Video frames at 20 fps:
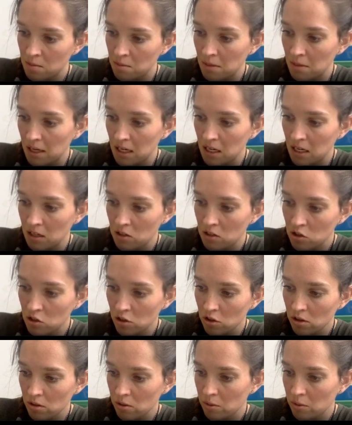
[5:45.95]
making
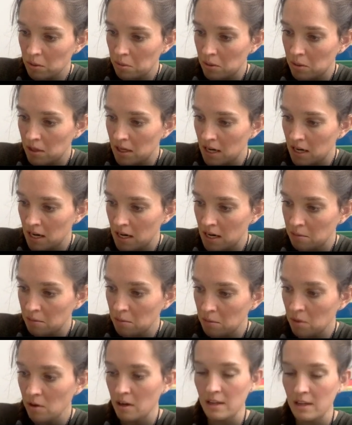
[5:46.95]
sure we put it in
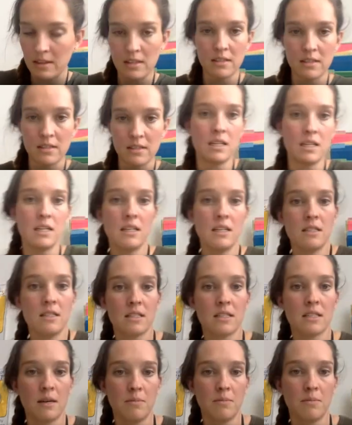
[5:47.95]

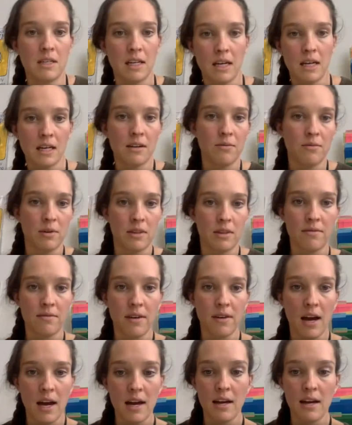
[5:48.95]
parentheses, keep the negative with the
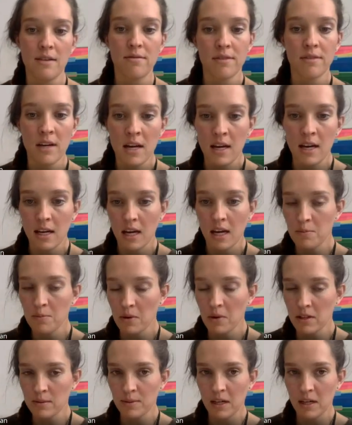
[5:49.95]
five, keep
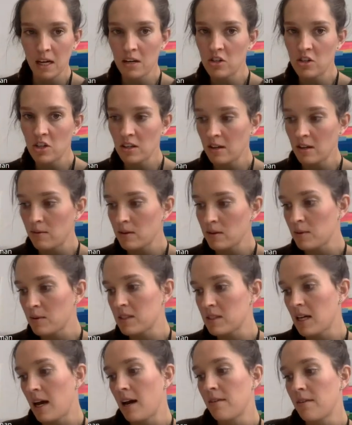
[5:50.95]
multiplication that we're
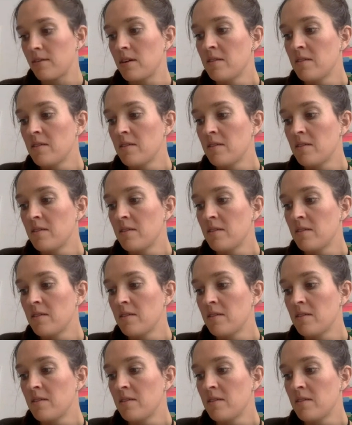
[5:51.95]
supposed to have.